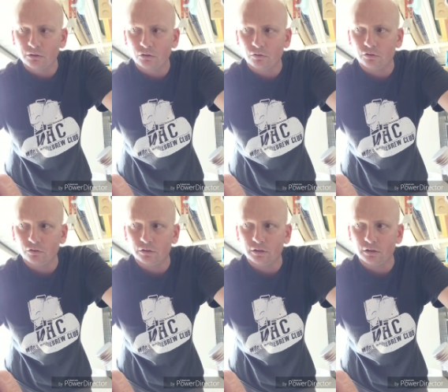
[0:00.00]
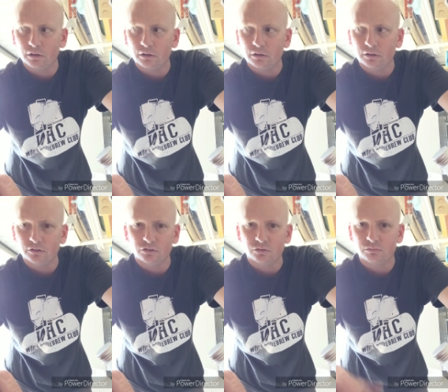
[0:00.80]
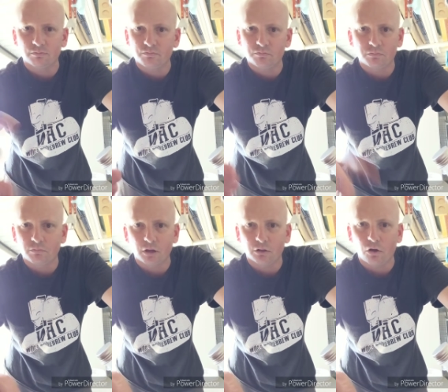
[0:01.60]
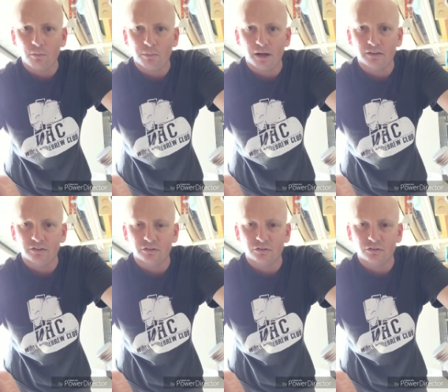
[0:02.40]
It's obviously it's a light base.